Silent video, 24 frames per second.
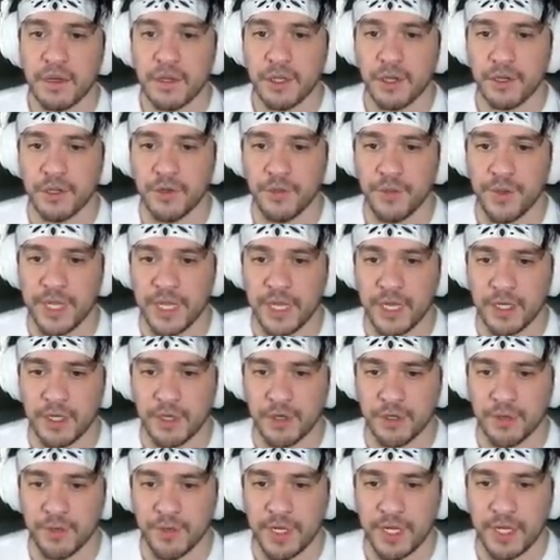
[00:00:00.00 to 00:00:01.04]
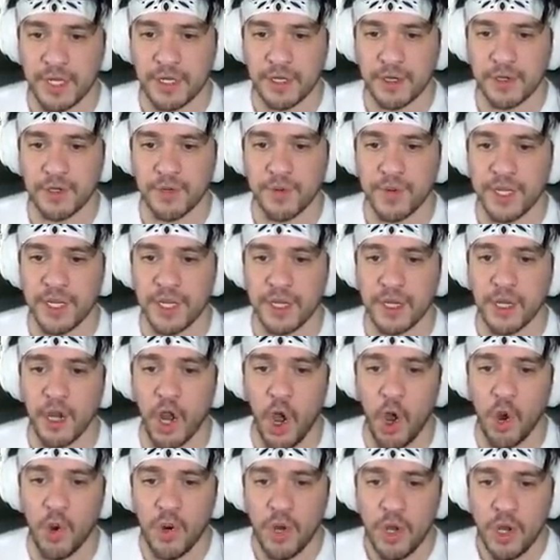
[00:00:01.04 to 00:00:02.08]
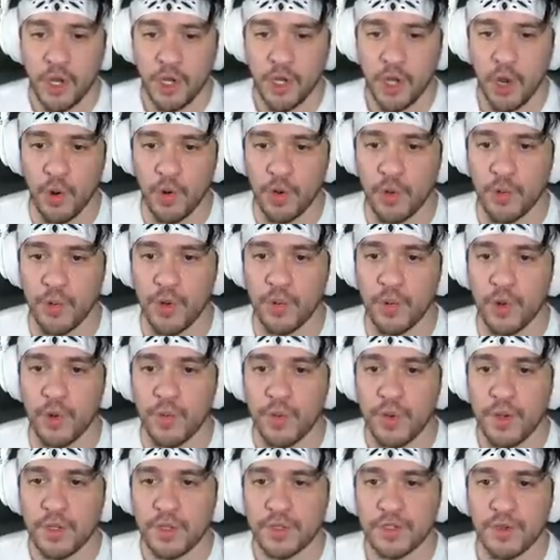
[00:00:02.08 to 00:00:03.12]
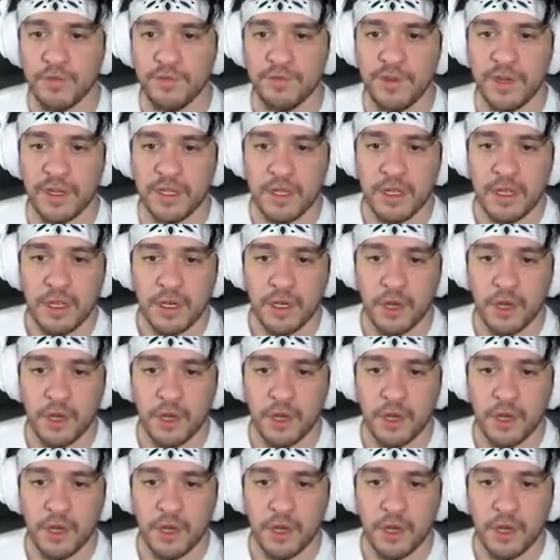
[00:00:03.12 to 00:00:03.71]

You're doing it. You're doing it. You're doing it. No! No, no, no, no. Don't fuck.